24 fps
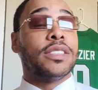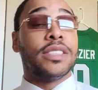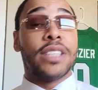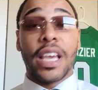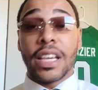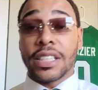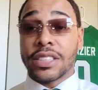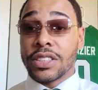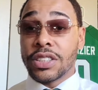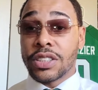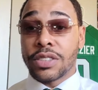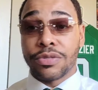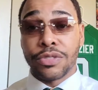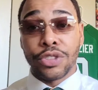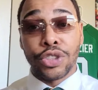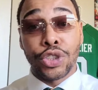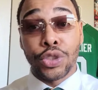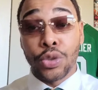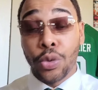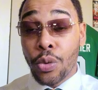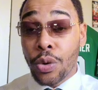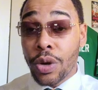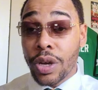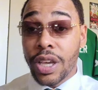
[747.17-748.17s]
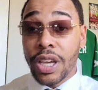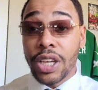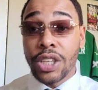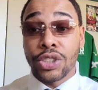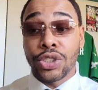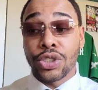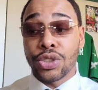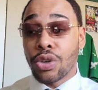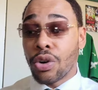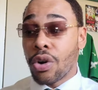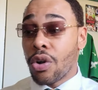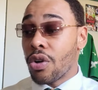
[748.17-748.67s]
Texas for sure getting
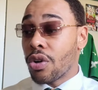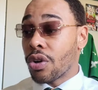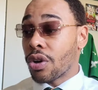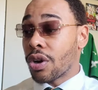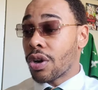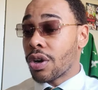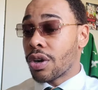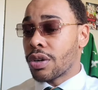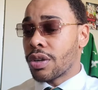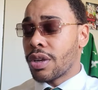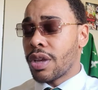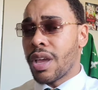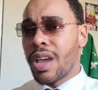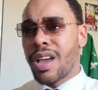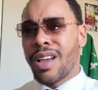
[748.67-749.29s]
stronger.